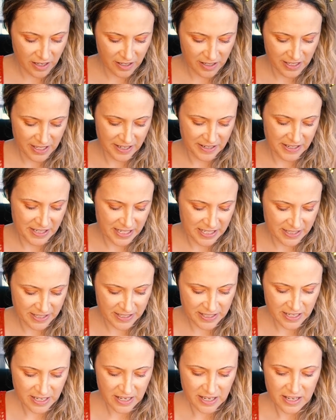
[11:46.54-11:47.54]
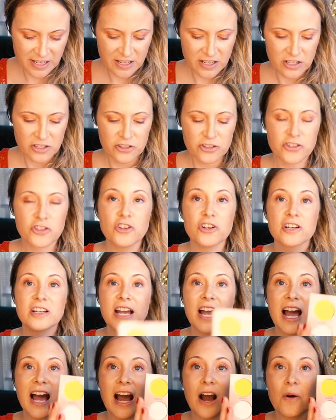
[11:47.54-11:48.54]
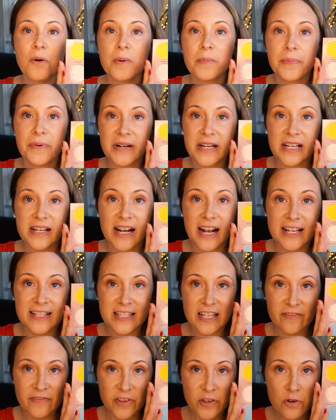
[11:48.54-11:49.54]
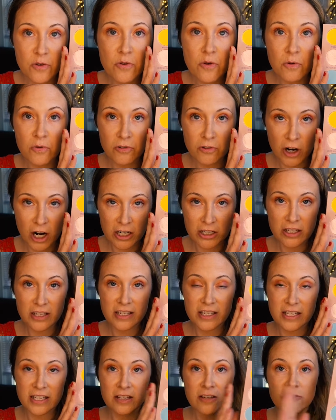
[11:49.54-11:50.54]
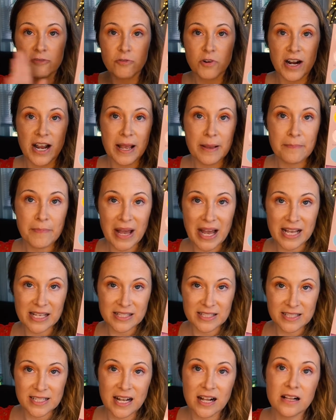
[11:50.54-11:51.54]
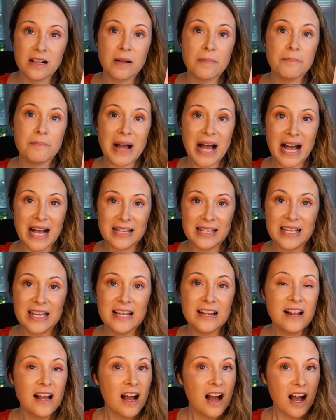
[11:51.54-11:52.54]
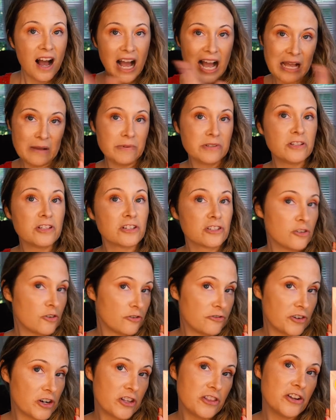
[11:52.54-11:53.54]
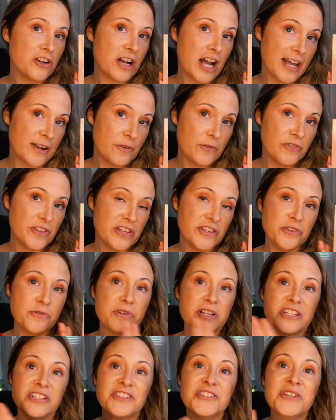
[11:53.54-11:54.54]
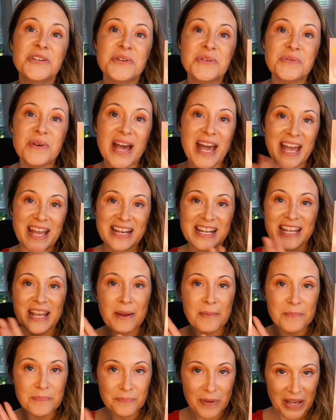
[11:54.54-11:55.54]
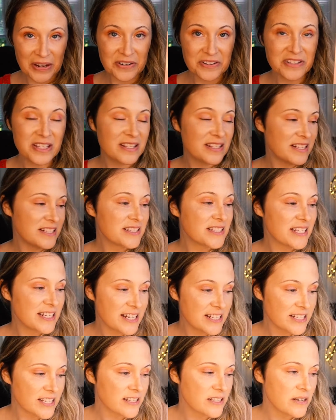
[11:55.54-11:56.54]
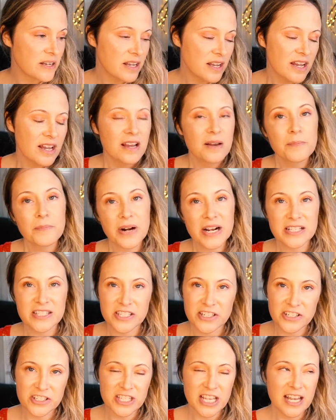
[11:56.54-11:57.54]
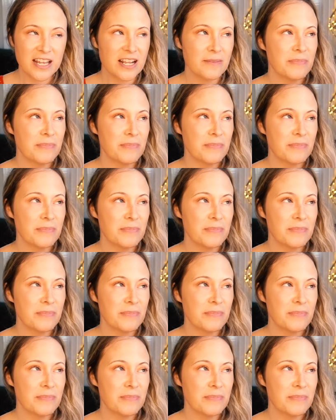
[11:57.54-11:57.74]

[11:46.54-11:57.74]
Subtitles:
Here it is. Look how pretty, guys. If you are looking for a pastel palette, I would look no further. I don't think you can do any better than this. It is on the pricier side.